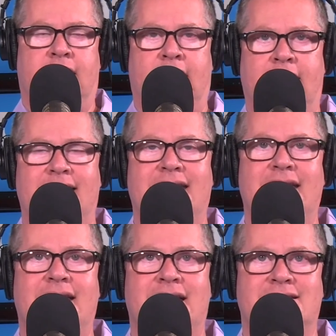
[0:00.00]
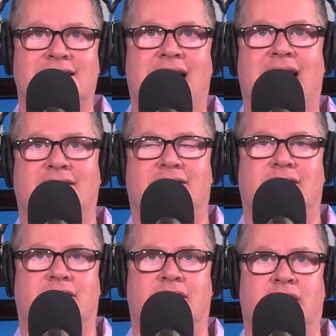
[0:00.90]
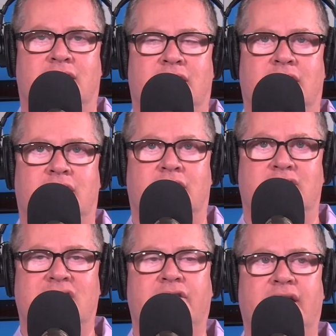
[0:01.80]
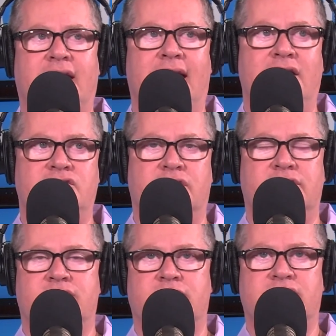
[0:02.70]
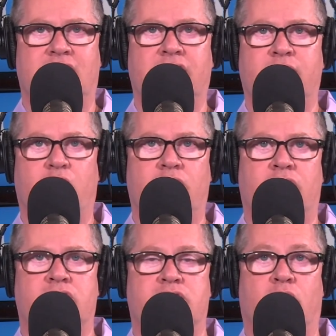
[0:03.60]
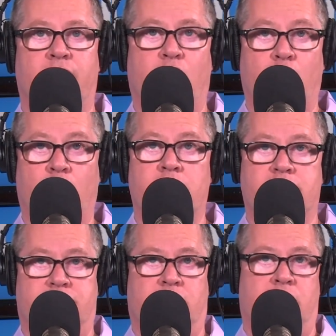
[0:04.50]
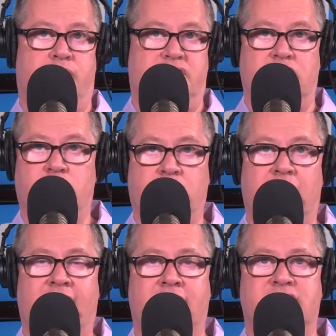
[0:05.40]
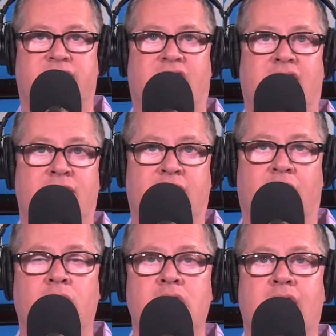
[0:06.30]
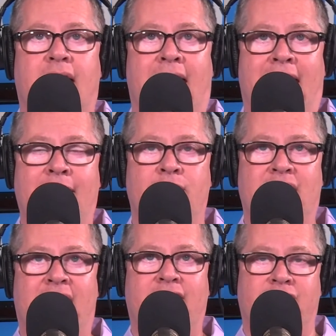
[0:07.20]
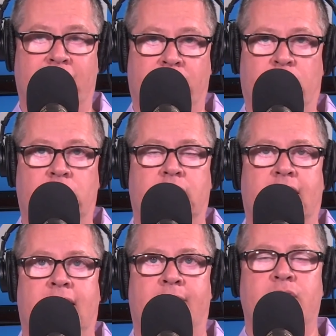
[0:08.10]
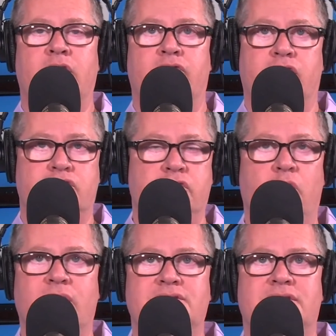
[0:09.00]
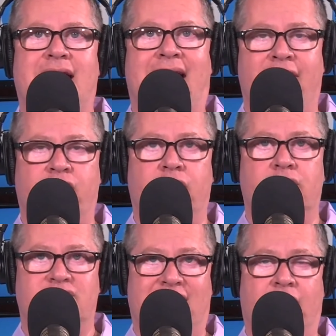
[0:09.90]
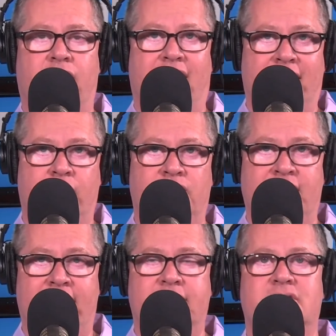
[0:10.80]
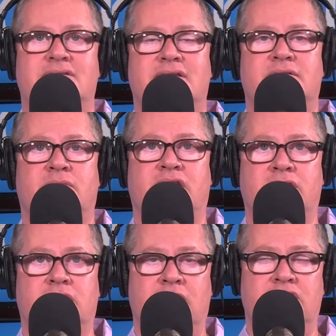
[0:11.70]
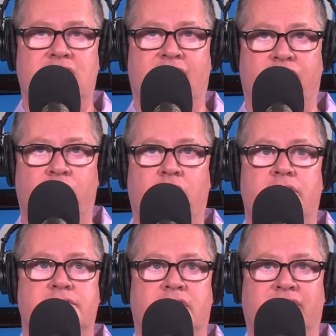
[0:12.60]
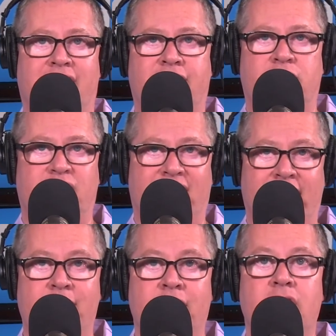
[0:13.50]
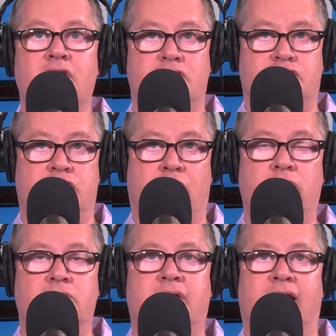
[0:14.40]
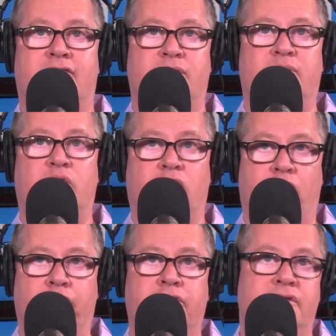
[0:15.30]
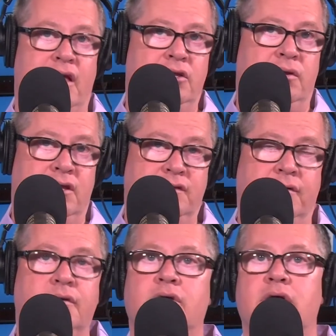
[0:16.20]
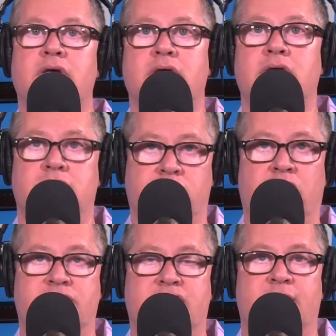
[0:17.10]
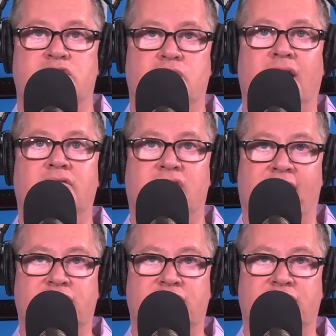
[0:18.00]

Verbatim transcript: Uh, he is not uh, telling agents or telling partners or borrowers or potential clients via email, I'm not available. Um, there's no reason to ever tell anyone that. This doesn't mean you need to take phone calls at 11 p.m. because you don't. And if people are calling you then, you need to, you know, set them straight the